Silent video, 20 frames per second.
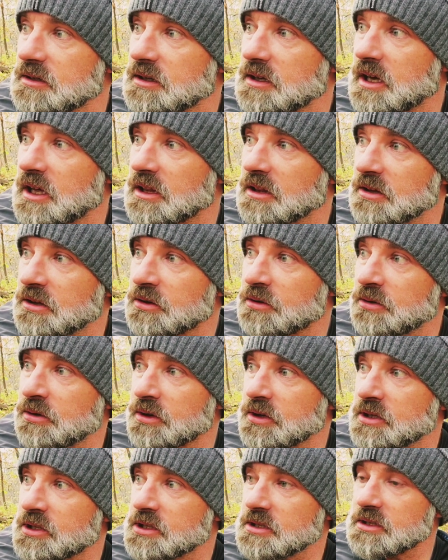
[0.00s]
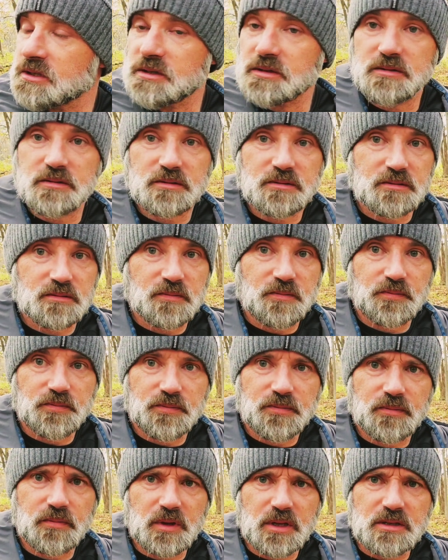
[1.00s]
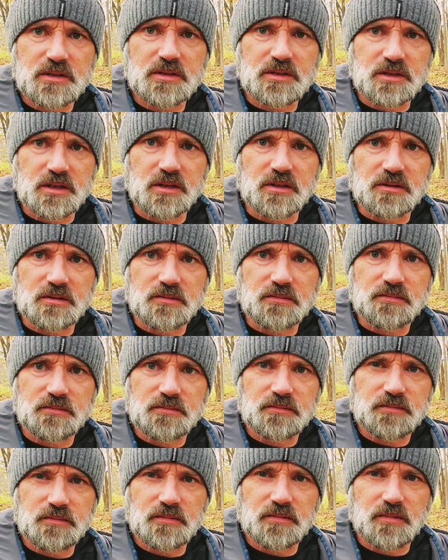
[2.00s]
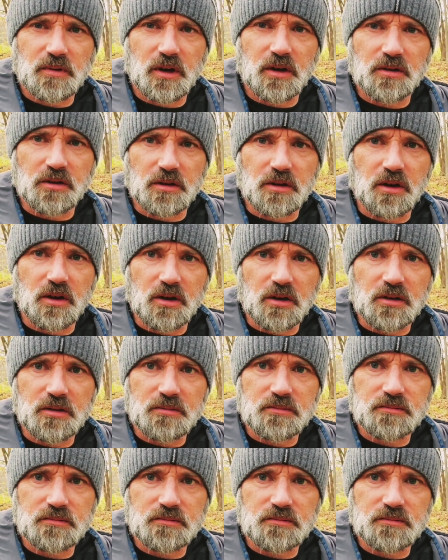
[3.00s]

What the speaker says: and literally just sit on the log